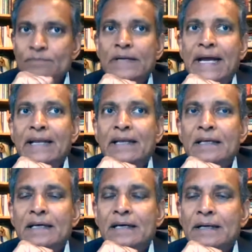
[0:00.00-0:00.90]
and
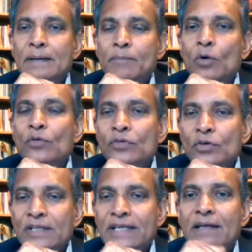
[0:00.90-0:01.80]
also
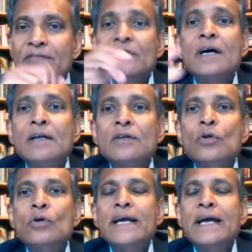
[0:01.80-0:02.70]
then start to
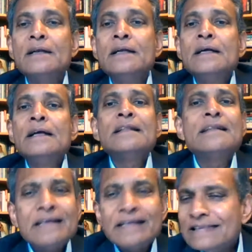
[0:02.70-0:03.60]
look at,
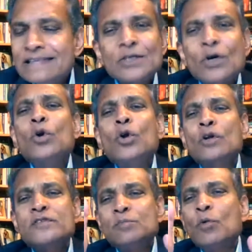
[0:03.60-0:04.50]
there's a whole lot
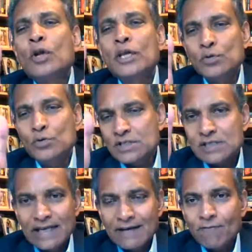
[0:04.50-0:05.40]
of smaller uses like